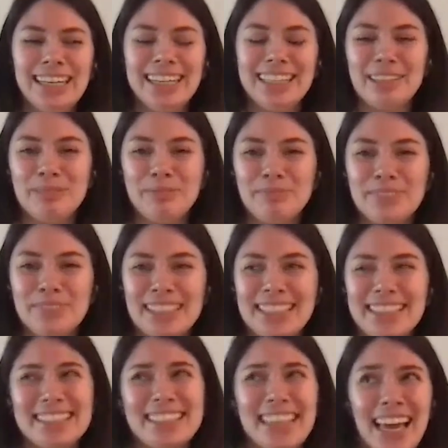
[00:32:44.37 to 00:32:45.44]
um,
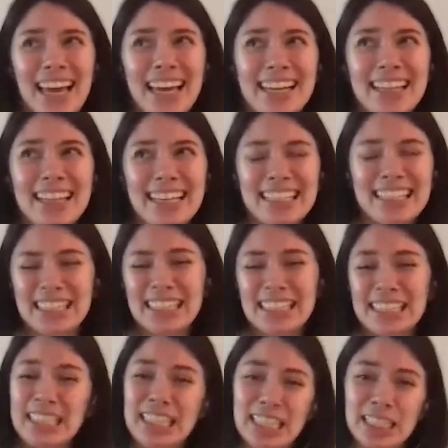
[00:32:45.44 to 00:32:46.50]
kind of like a
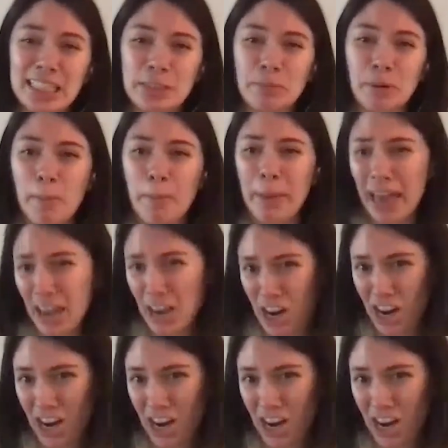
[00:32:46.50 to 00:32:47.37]
sneeze, but better.